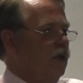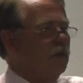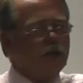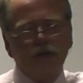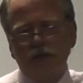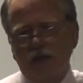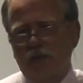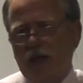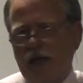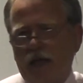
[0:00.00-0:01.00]
And when you
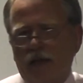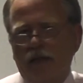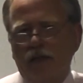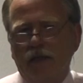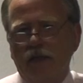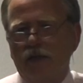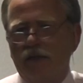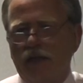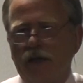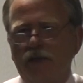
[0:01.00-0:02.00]
look back a year
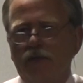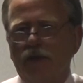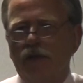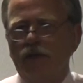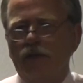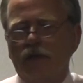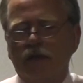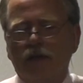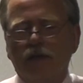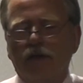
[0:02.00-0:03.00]
down the road, you're
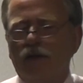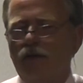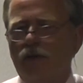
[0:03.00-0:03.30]
going to go, oh,